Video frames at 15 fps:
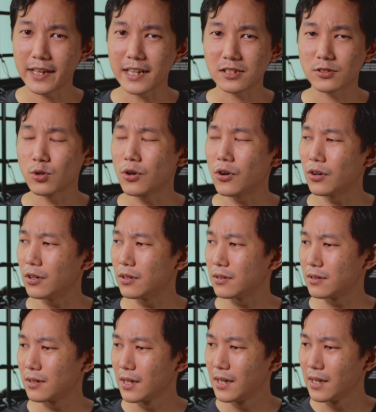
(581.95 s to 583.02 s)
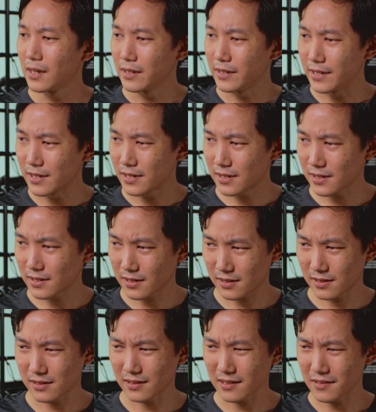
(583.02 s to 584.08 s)
There's so-called
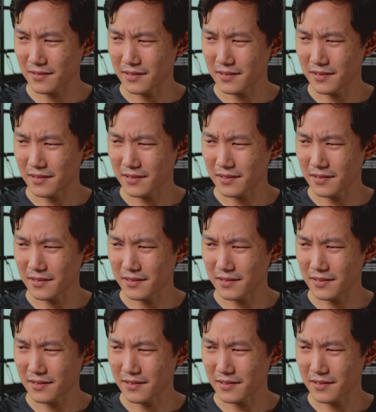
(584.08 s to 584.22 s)
this